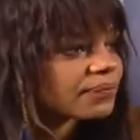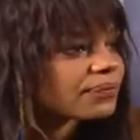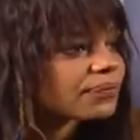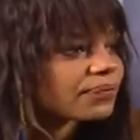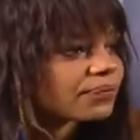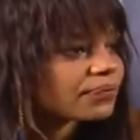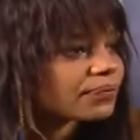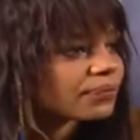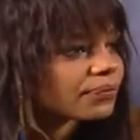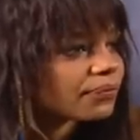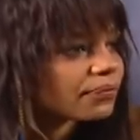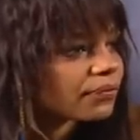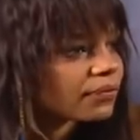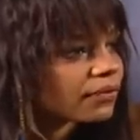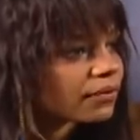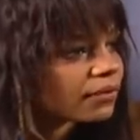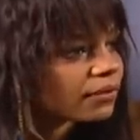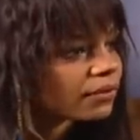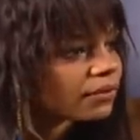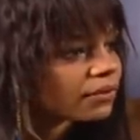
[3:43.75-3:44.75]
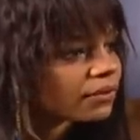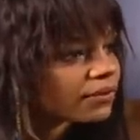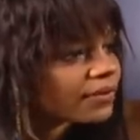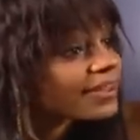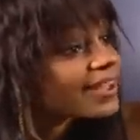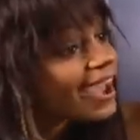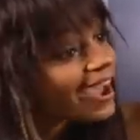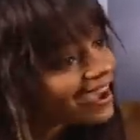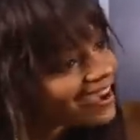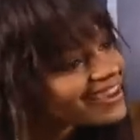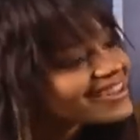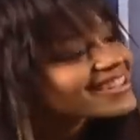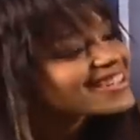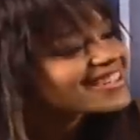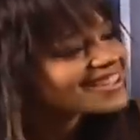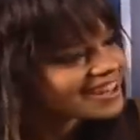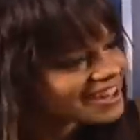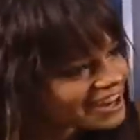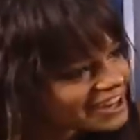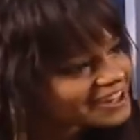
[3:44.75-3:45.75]
Is she a Canadian designer? Yeah,
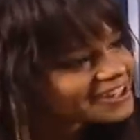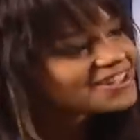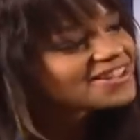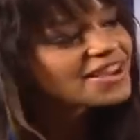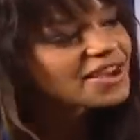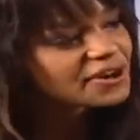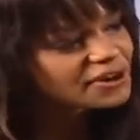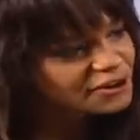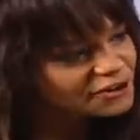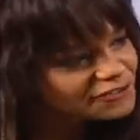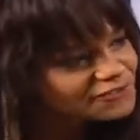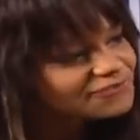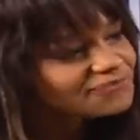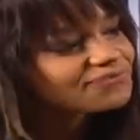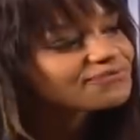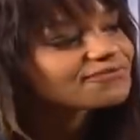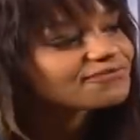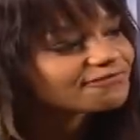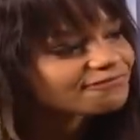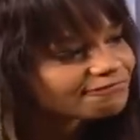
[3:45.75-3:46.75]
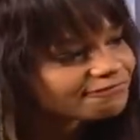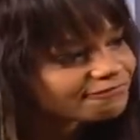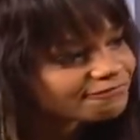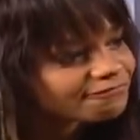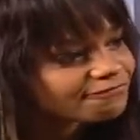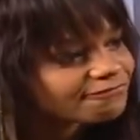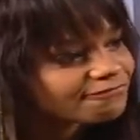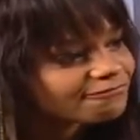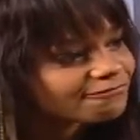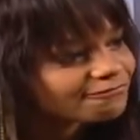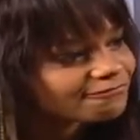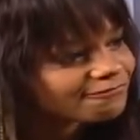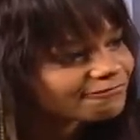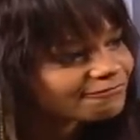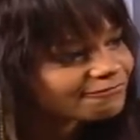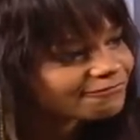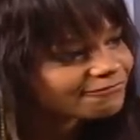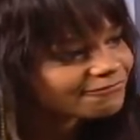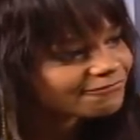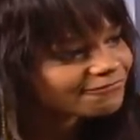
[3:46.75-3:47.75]
she's Canadian designer. Very cool. Do you yeah. Mm-hmm. want to plug her
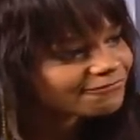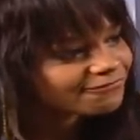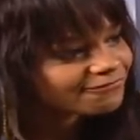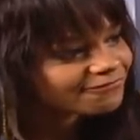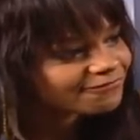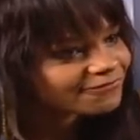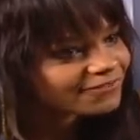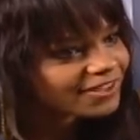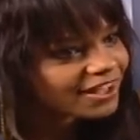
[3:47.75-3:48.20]
website or anything?